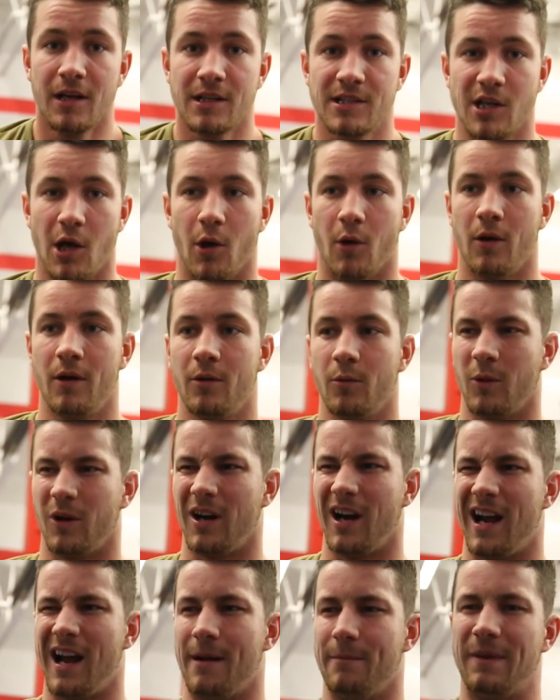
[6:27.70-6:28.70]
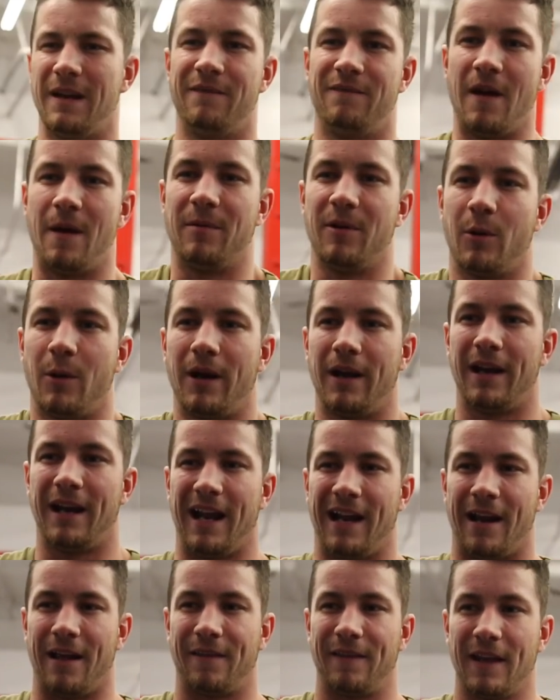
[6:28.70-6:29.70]
So we're uh, mid-February,
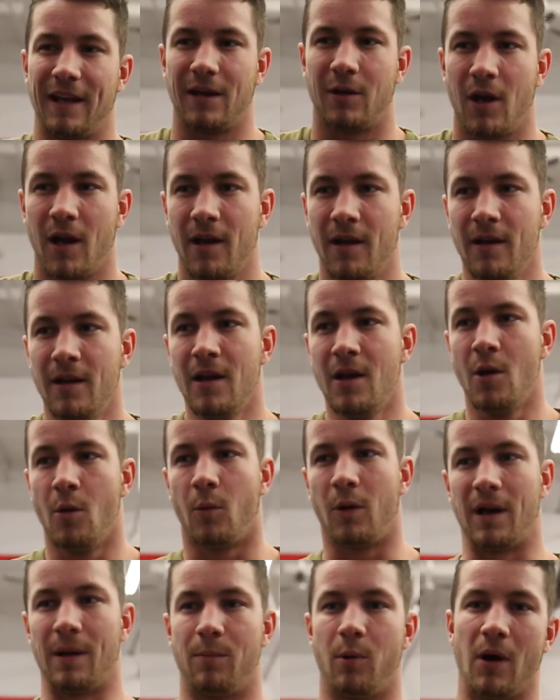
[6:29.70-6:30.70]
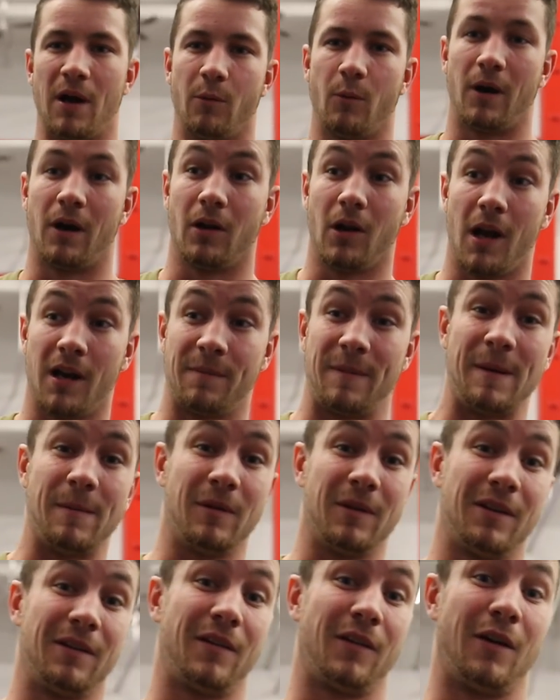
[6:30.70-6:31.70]
and I think we're at a point where a lot of
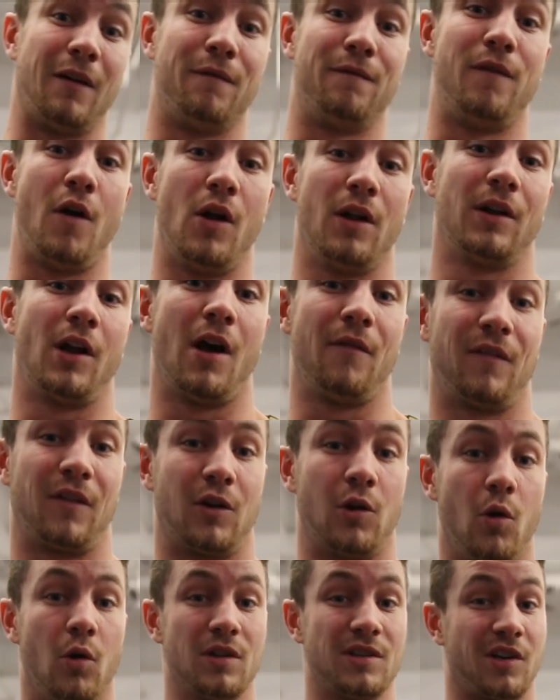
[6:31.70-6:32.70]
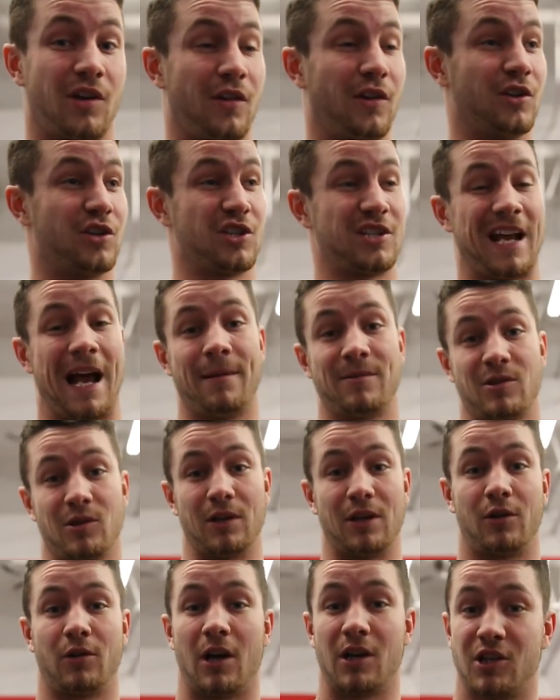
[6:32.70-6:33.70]
people either have fallen off their goals or they're just
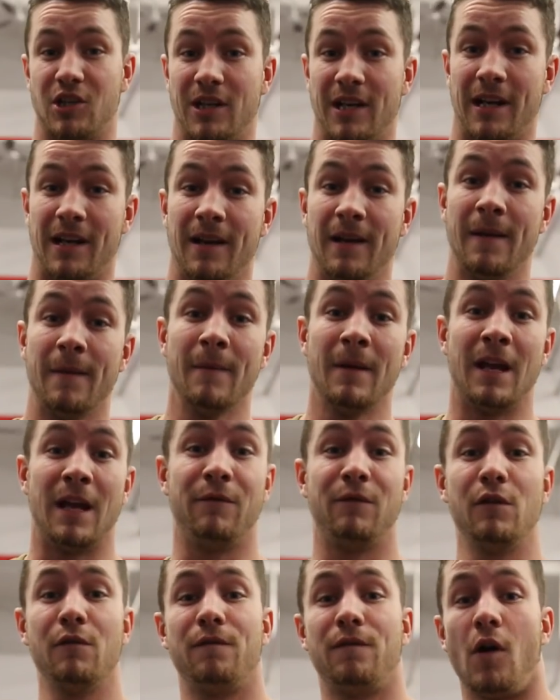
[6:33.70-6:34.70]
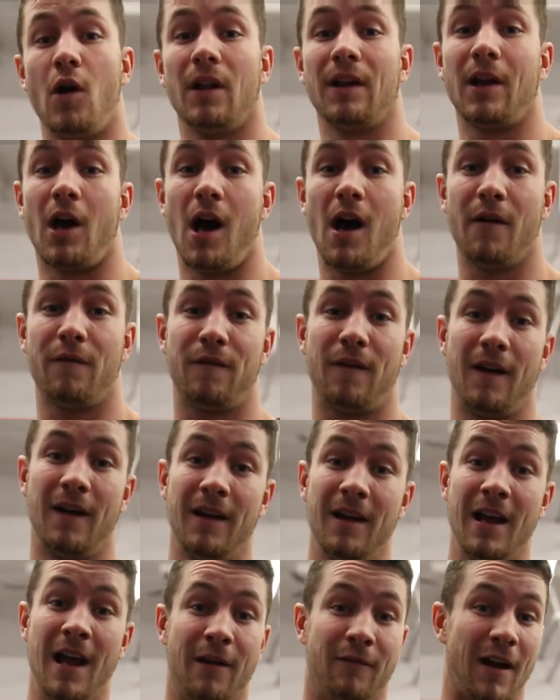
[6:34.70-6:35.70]
absolutely crushing it. If you've fallen
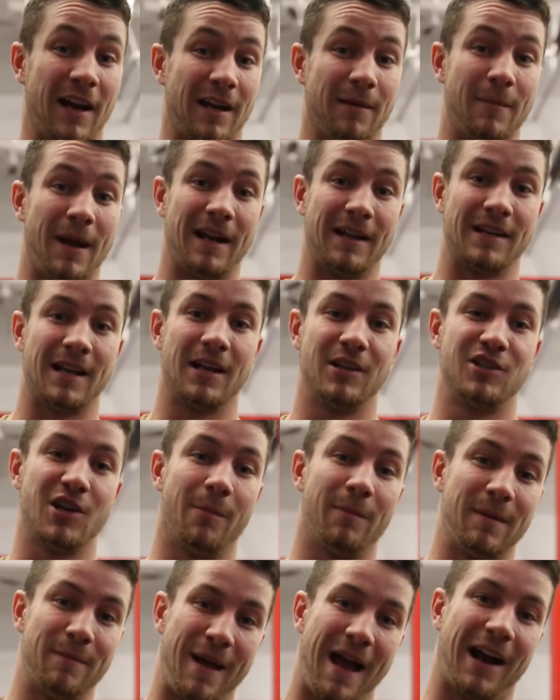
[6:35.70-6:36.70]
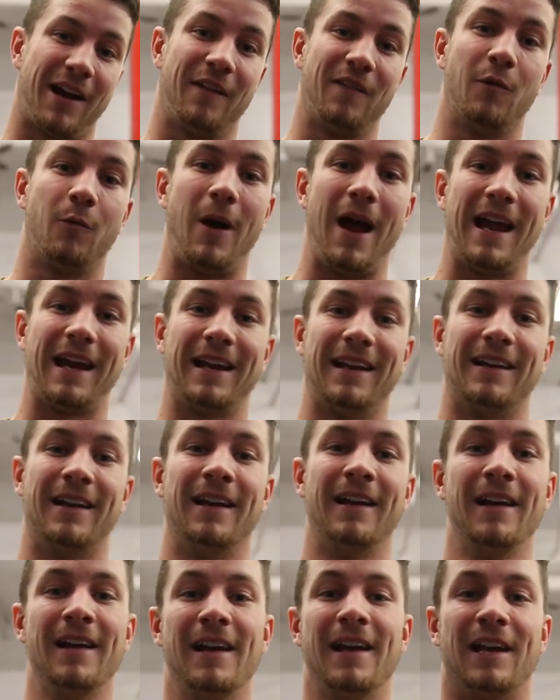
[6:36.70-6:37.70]
off, recommend jumping back on the wagon,
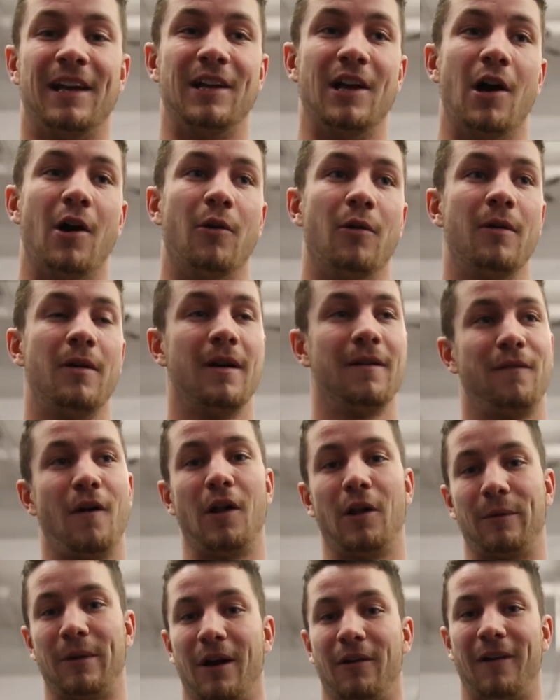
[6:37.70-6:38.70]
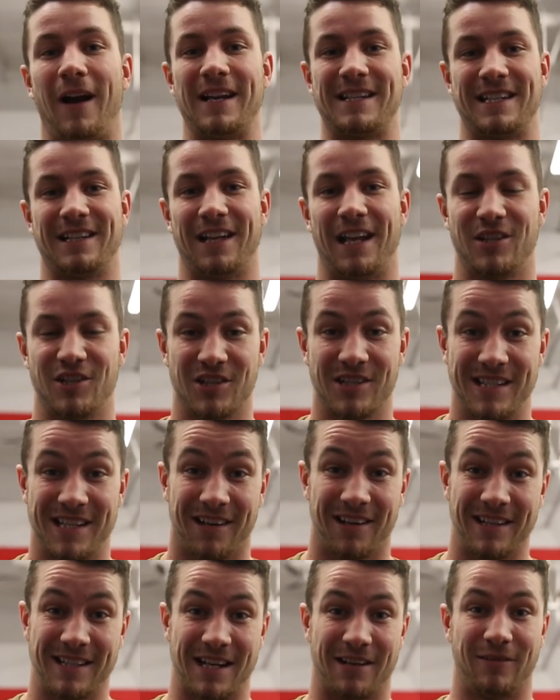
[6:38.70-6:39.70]
you know, following our Rising Legends
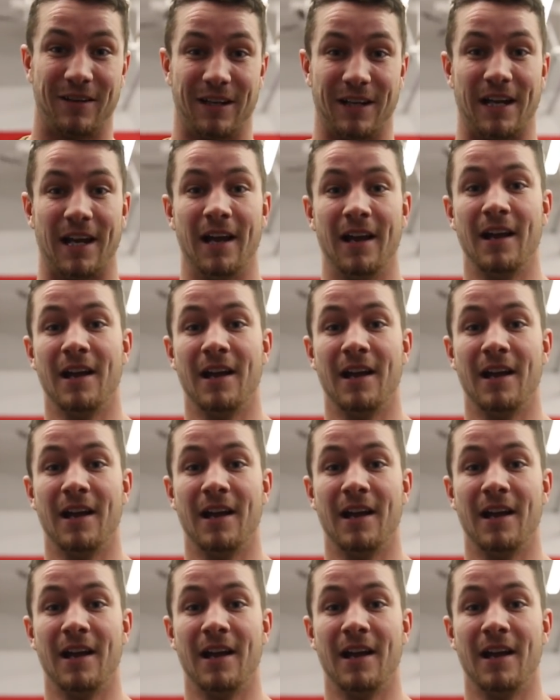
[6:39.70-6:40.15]
series and really